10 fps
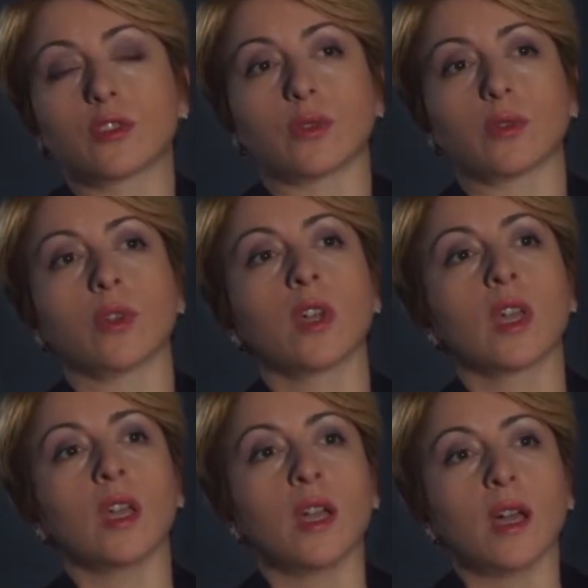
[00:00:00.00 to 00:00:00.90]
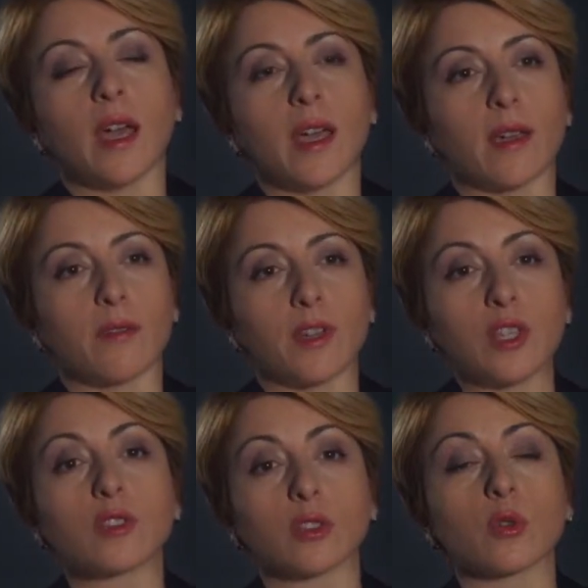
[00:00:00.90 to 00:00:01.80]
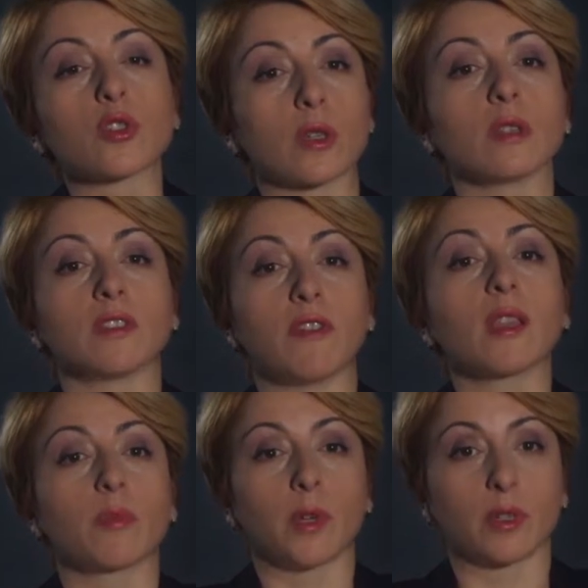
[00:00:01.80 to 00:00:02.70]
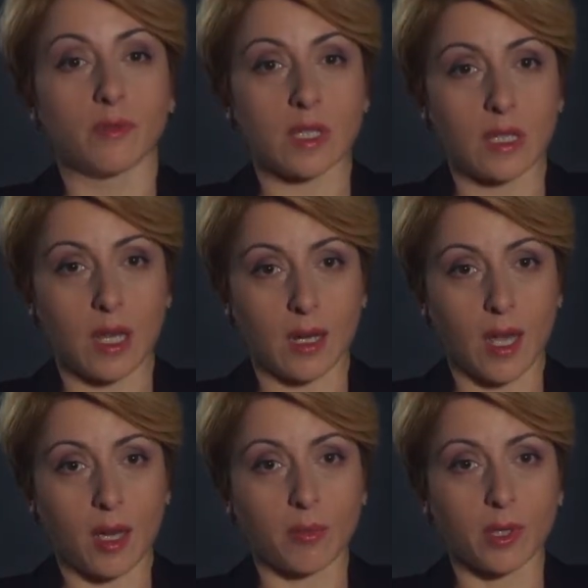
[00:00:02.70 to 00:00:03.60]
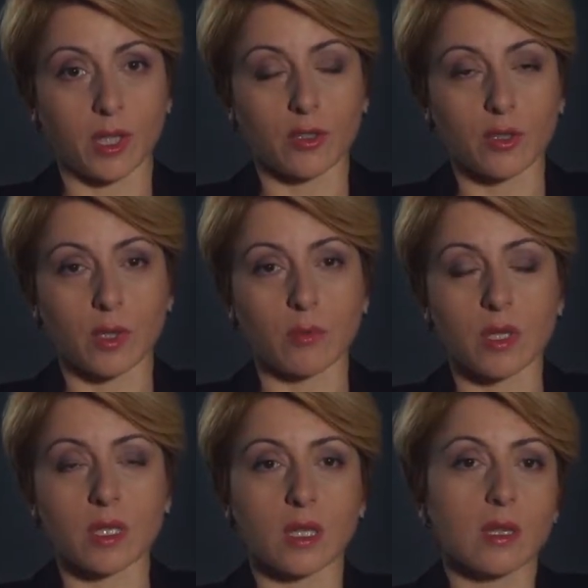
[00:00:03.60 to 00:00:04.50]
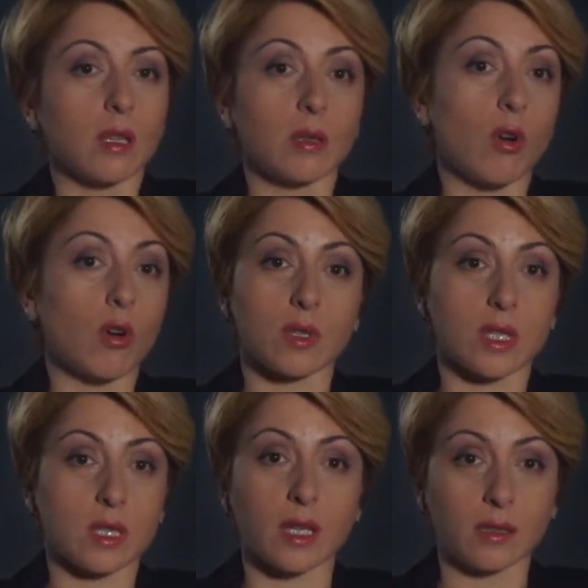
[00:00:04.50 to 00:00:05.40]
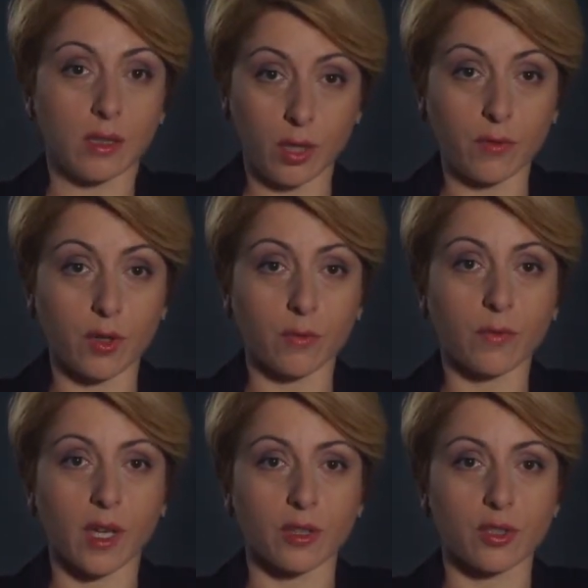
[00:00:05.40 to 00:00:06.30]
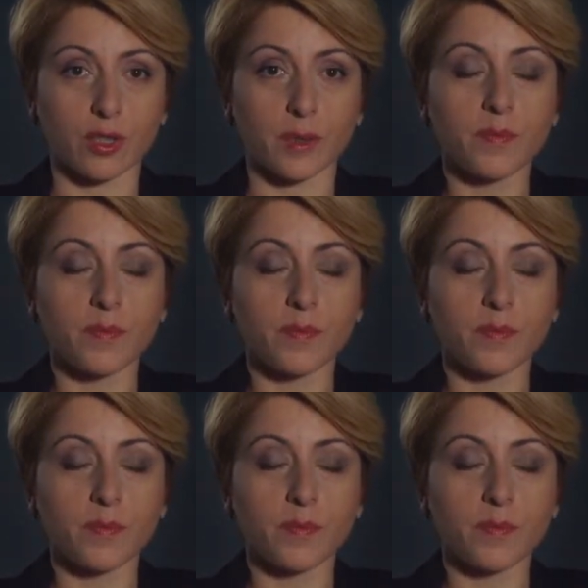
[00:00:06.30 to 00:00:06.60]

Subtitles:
to have institutional development of the state happening so that we see that democracies can deliver, actually.